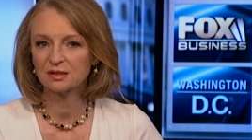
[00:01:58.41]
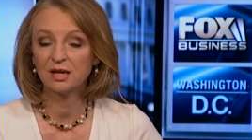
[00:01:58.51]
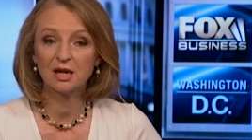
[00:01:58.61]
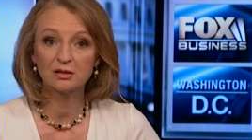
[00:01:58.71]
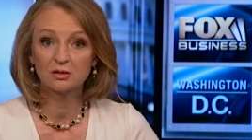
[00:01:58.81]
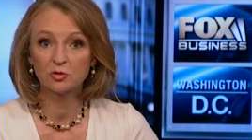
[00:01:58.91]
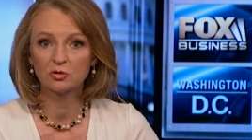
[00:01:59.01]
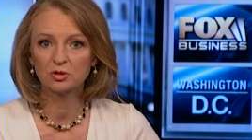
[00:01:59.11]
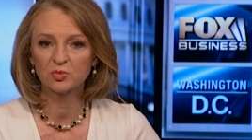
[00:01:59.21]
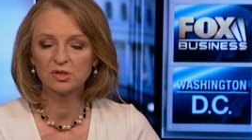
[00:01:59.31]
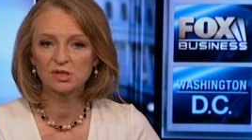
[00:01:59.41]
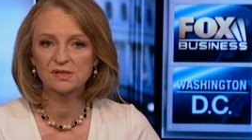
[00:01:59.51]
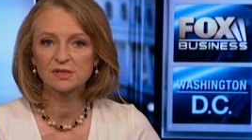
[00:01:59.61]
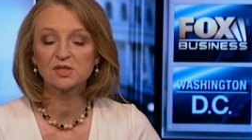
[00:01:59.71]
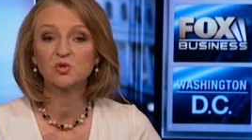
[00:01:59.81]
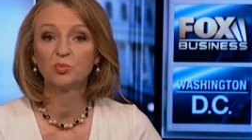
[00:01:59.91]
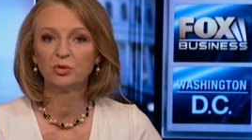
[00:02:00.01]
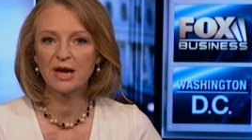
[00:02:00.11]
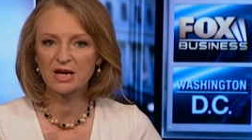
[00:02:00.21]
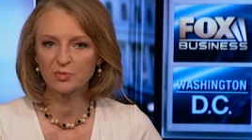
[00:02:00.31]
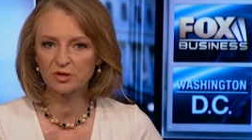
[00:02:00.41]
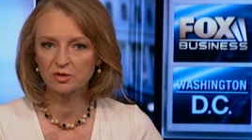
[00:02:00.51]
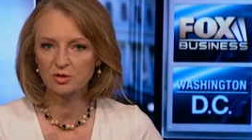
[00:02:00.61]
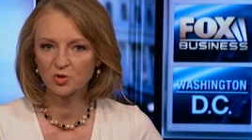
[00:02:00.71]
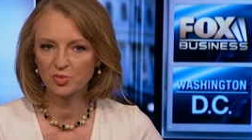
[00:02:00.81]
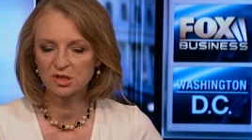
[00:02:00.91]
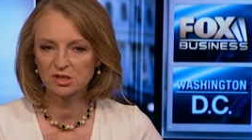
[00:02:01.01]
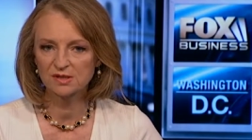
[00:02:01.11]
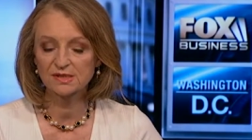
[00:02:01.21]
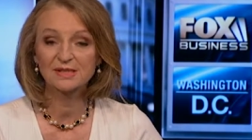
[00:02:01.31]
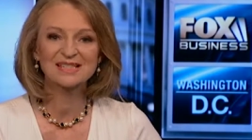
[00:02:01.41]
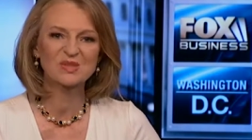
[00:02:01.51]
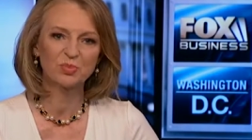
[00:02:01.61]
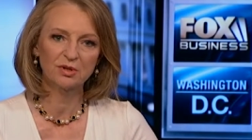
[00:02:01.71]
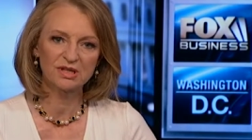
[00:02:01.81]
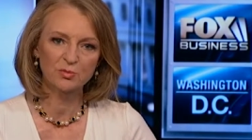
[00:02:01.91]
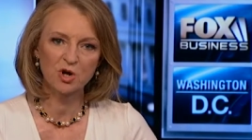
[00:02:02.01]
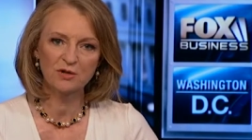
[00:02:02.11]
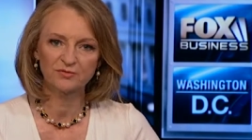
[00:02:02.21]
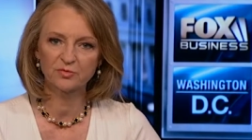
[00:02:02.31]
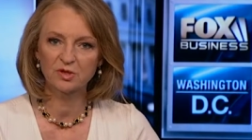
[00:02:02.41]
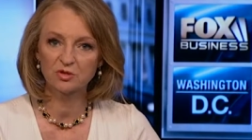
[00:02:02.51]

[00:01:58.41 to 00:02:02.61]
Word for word: and the nuclear piece to blackmail the Europeans, split them off from the